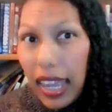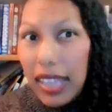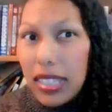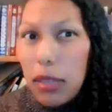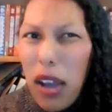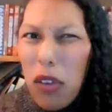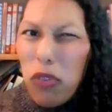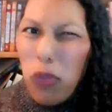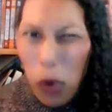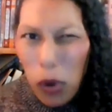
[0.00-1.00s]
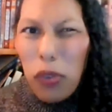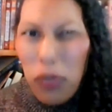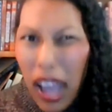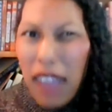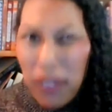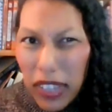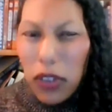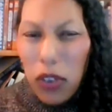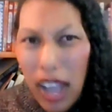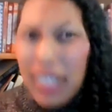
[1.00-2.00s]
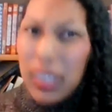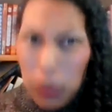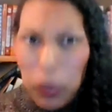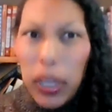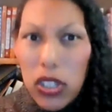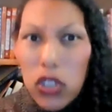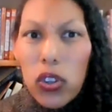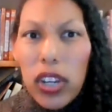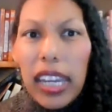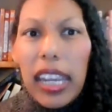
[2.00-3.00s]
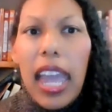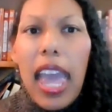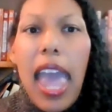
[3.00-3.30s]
It's about 4 or 5 feet across. It's a big tree.